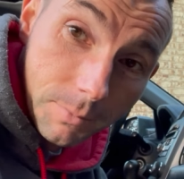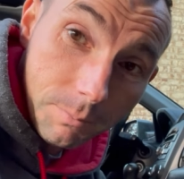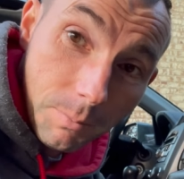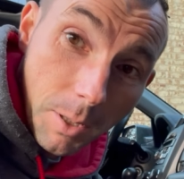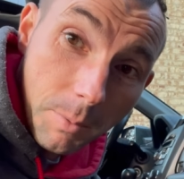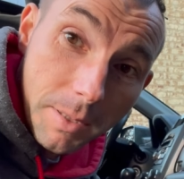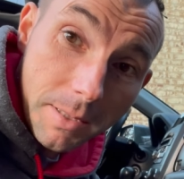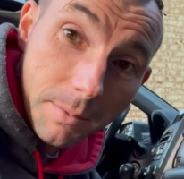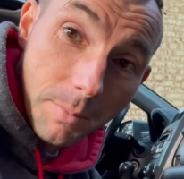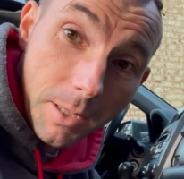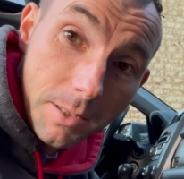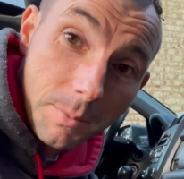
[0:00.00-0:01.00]
Better
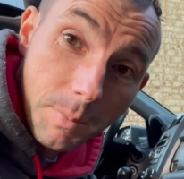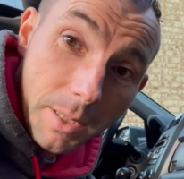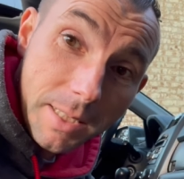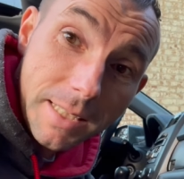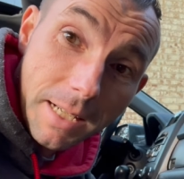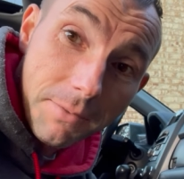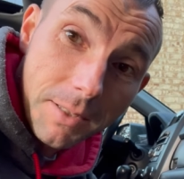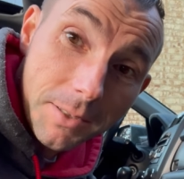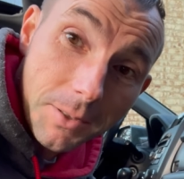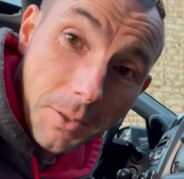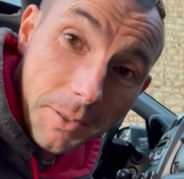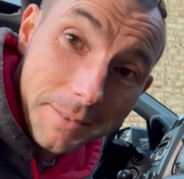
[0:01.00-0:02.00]
be safe than
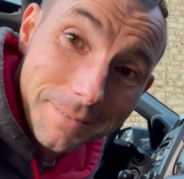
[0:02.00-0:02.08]
sorry.